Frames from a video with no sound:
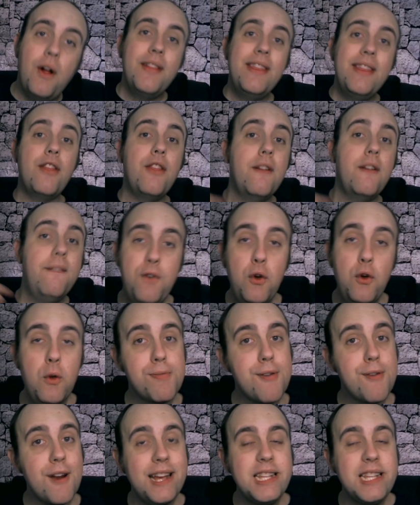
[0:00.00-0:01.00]
Now the full
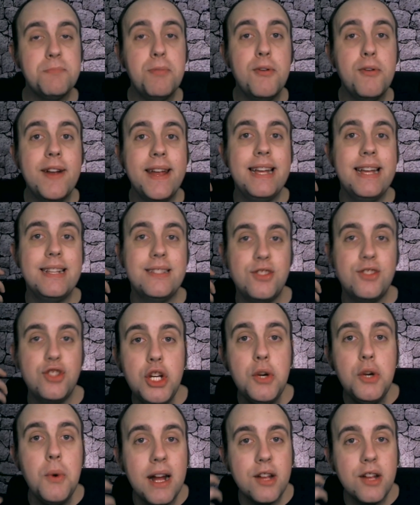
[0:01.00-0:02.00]
price point is
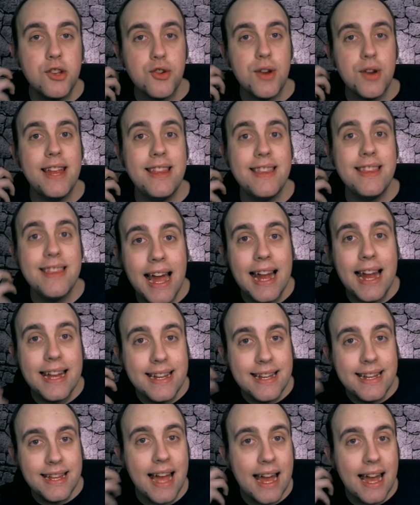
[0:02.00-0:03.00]

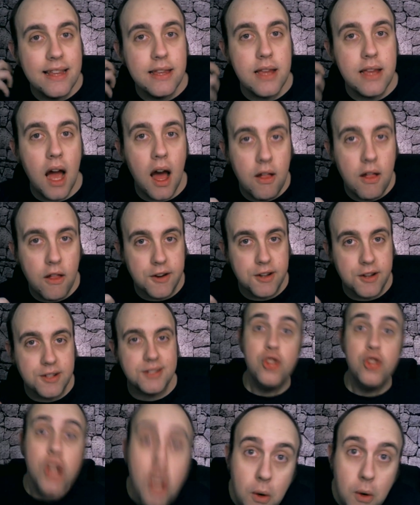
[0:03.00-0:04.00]
$299.
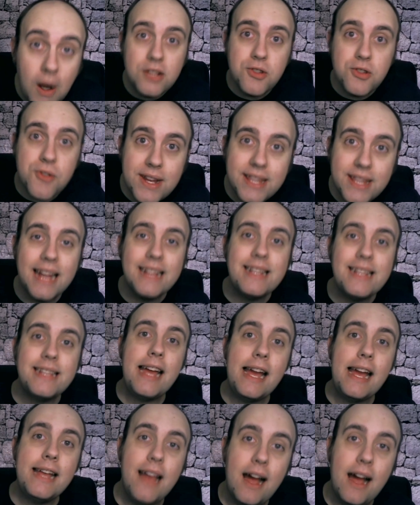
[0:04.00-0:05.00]

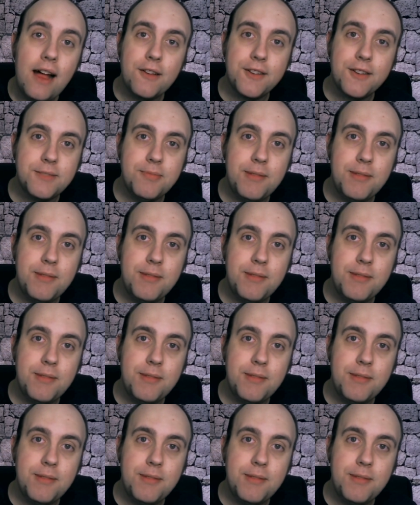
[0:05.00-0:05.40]
$299,